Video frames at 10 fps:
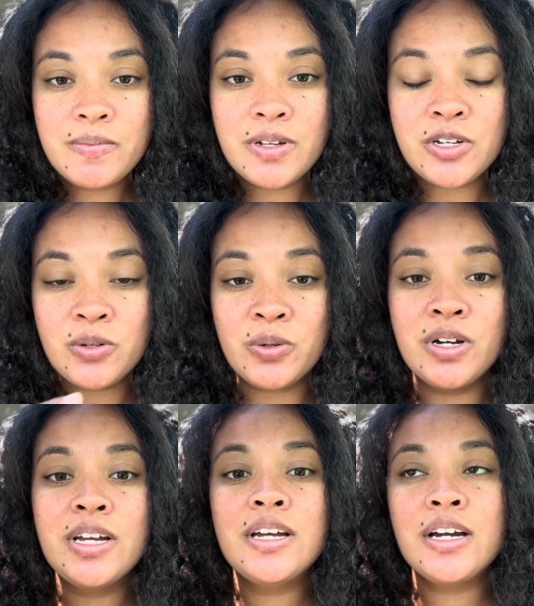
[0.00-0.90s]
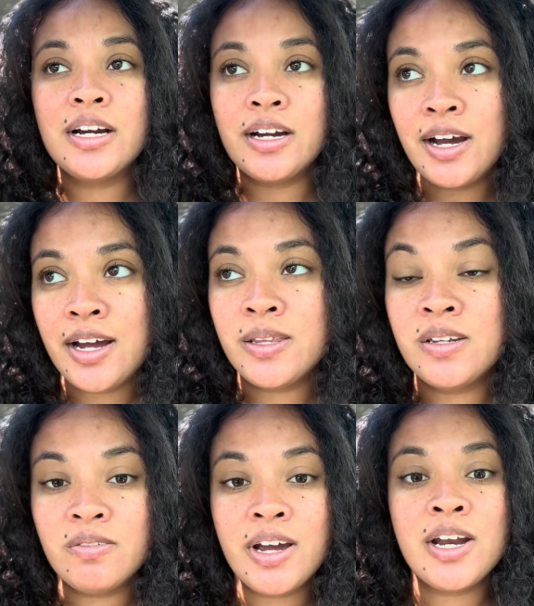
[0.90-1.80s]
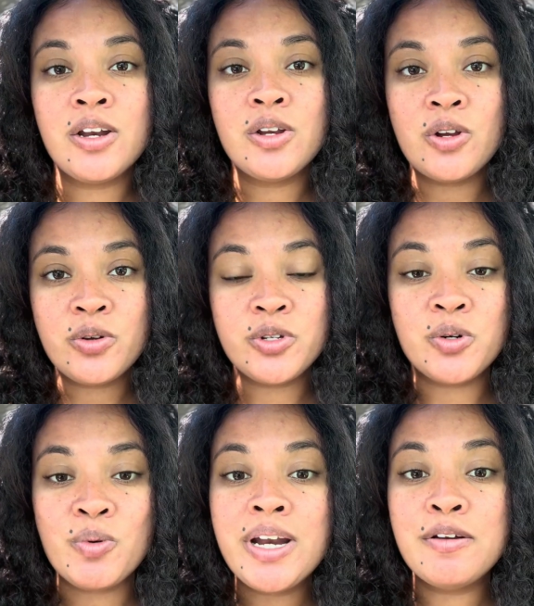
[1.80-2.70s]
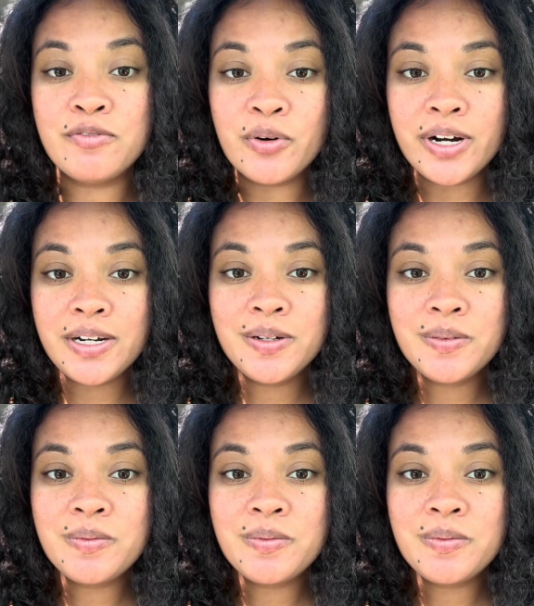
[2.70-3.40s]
until God, the divine, knows you're ready for it,